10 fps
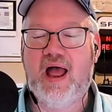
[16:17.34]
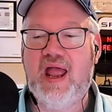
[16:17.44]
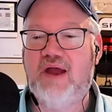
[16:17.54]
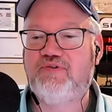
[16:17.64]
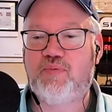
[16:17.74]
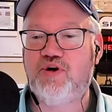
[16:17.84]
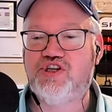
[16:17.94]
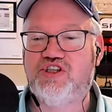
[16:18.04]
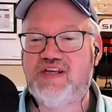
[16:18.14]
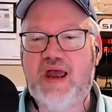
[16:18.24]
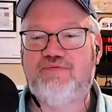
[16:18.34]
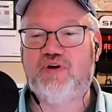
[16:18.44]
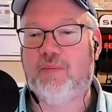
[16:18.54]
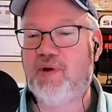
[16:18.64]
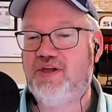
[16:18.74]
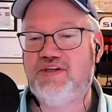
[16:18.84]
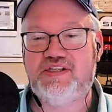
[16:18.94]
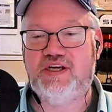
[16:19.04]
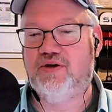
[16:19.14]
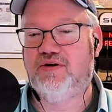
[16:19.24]
have uh, to push several question.
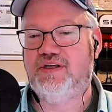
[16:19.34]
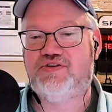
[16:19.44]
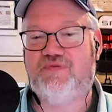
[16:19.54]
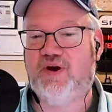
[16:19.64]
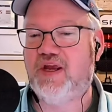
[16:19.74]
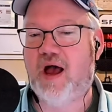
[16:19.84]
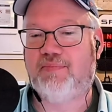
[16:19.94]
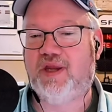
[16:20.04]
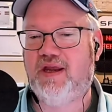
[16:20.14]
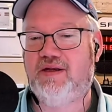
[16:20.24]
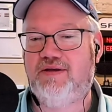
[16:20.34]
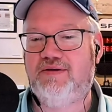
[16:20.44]
buttons here. It's very complicated.